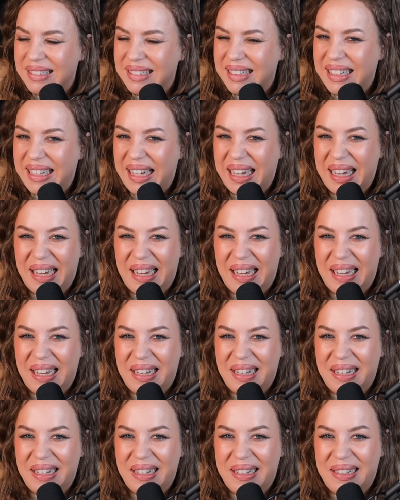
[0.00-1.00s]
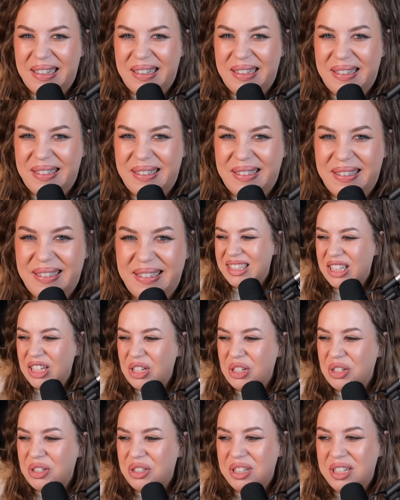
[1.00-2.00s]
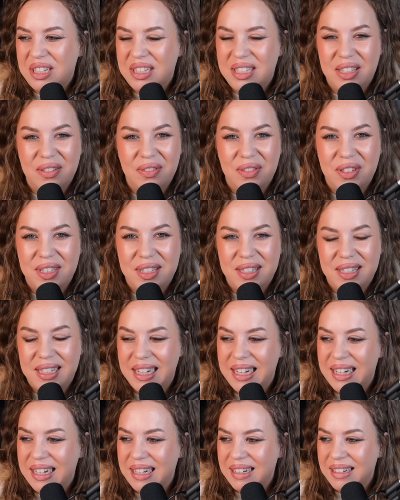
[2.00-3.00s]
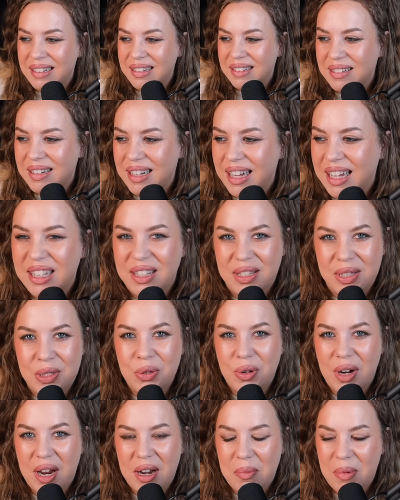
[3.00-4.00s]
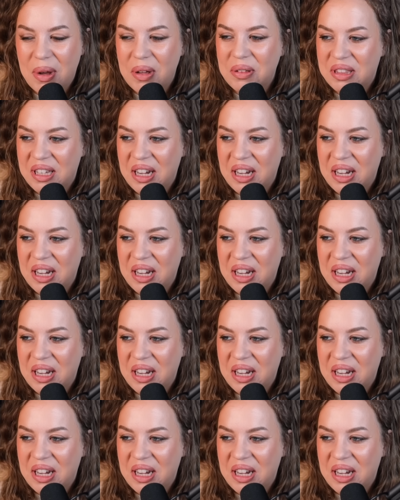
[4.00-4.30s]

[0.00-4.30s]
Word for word: Yeah. The goodness of the scene ends right about